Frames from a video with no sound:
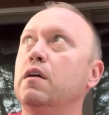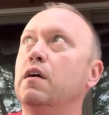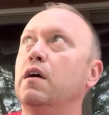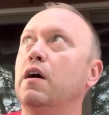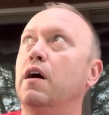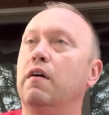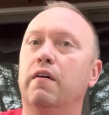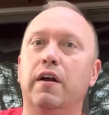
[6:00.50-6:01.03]

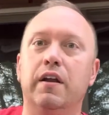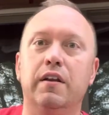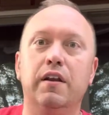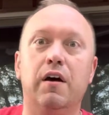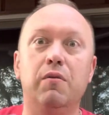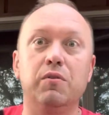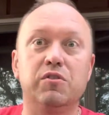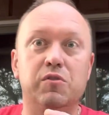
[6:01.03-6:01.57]
All right,
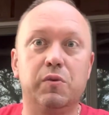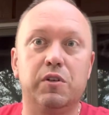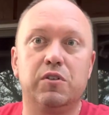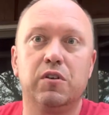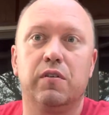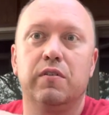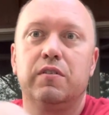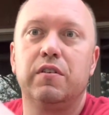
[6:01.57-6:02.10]
now we'll switch
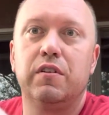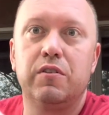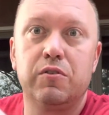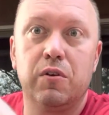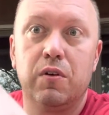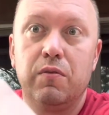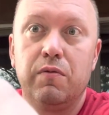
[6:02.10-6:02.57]
over to the drone